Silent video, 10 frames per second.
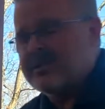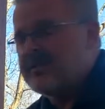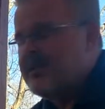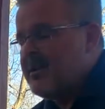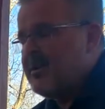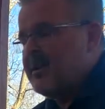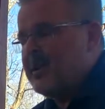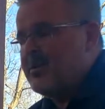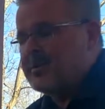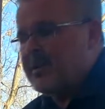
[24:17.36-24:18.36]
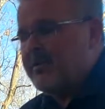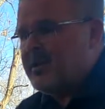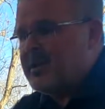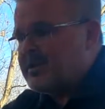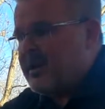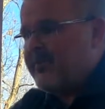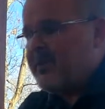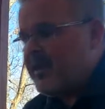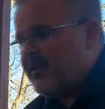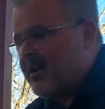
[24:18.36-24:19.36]
and he was living his life
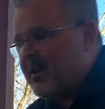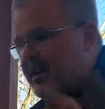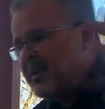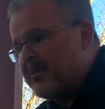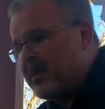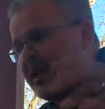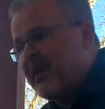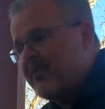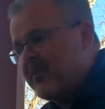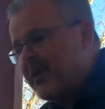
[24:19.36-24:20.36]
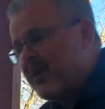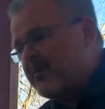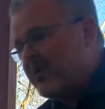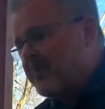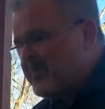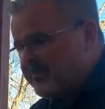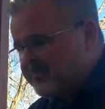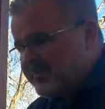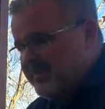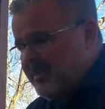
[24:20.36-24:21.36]
down there, and I had my life up there. But
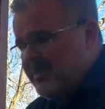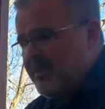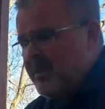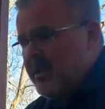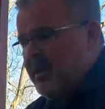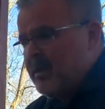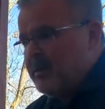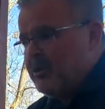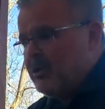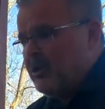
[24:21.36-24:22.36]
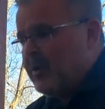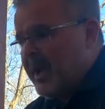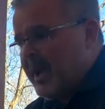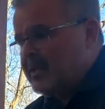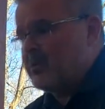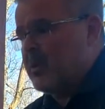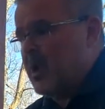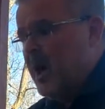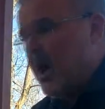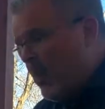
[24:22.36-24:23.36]
you guys were
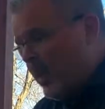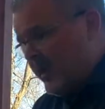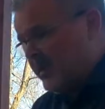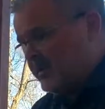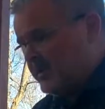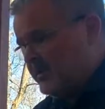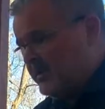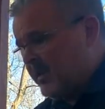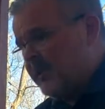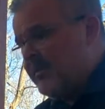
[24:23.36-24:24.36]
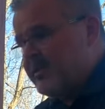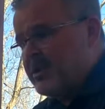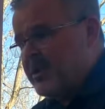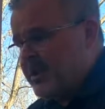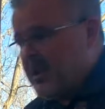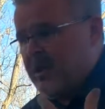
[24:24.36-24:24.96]
always, even during